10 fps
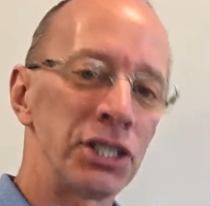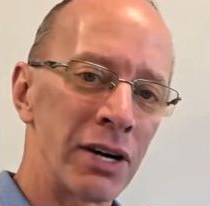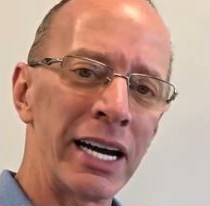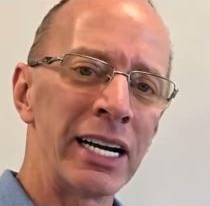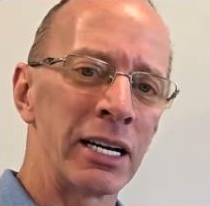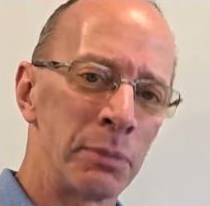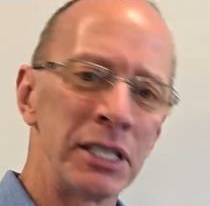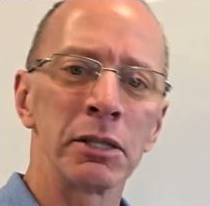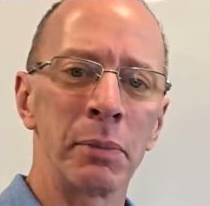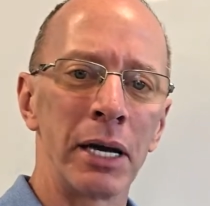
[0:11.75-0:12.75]
try it on a
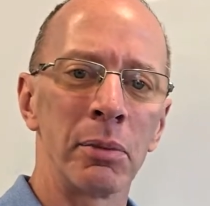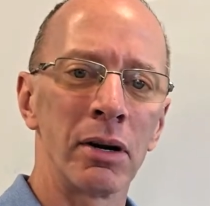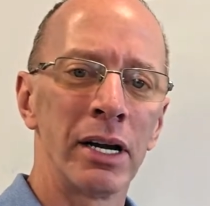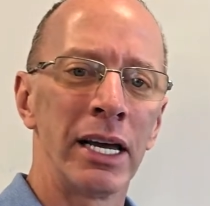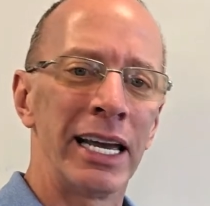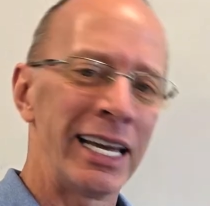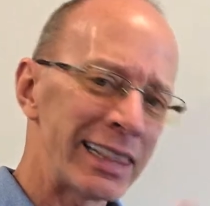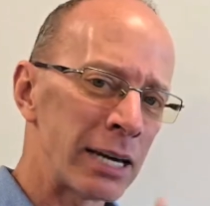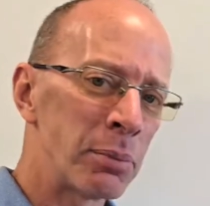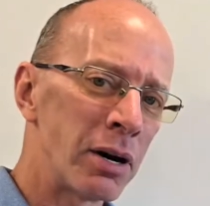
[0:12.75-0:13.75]
piece of paper,
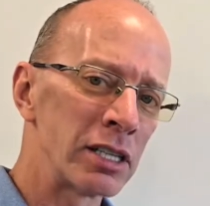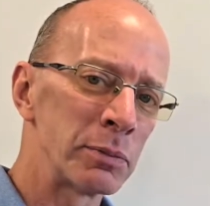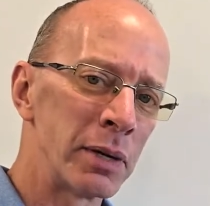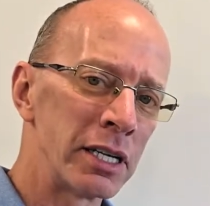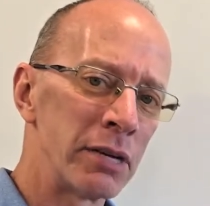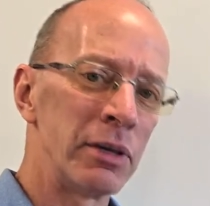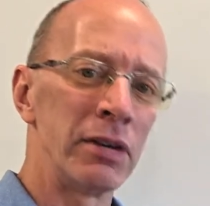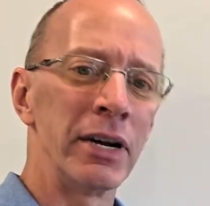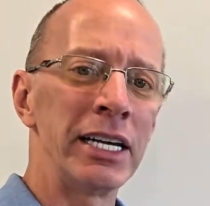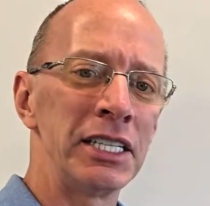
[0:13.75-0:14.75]
hit that pause button, and when
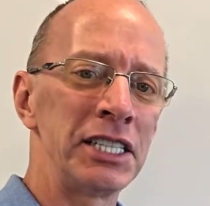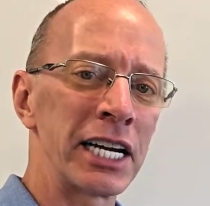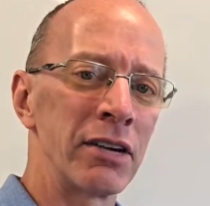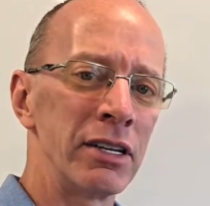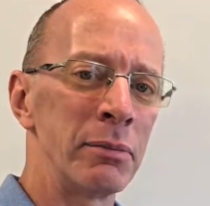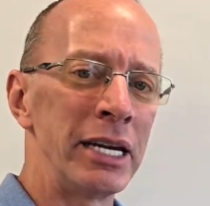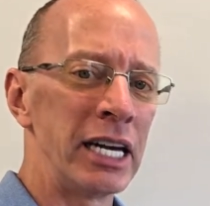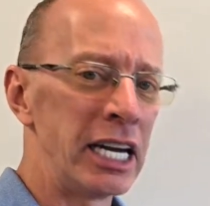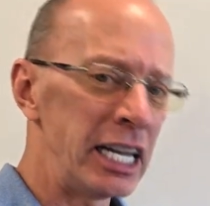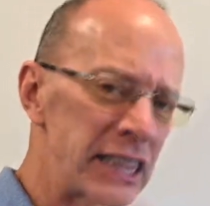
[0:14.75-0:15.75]
you're ready to check it with
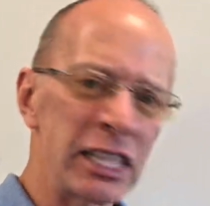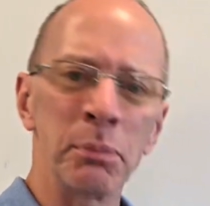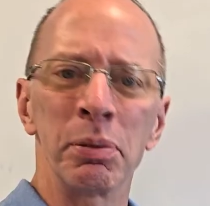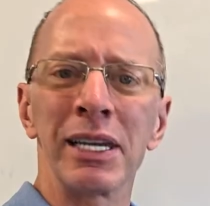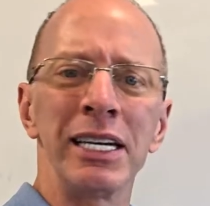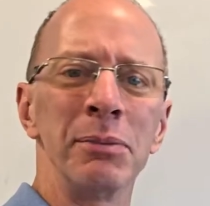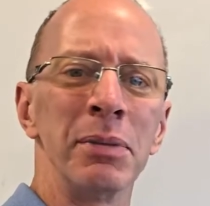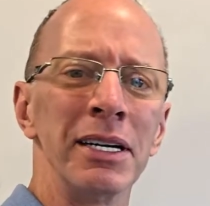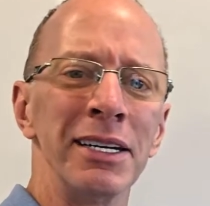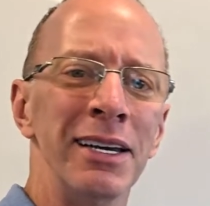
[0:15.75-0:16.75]
me, hit the play
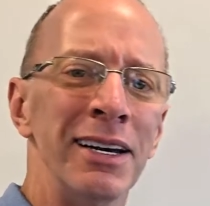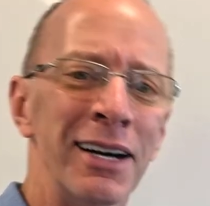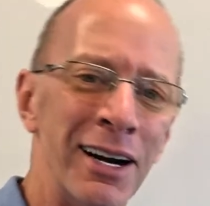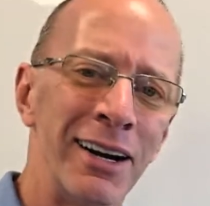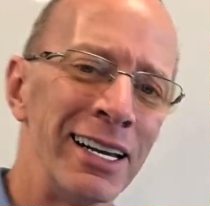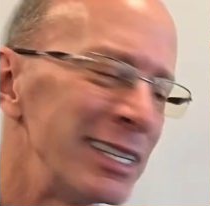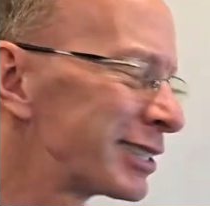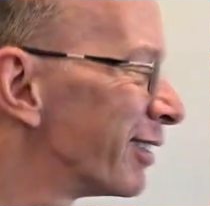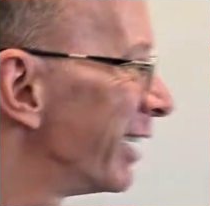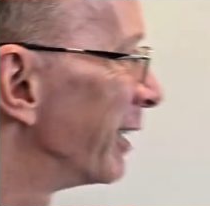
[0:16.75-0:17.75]
button. All right,
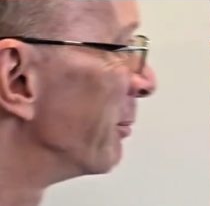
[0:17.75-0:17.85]
let's go ahead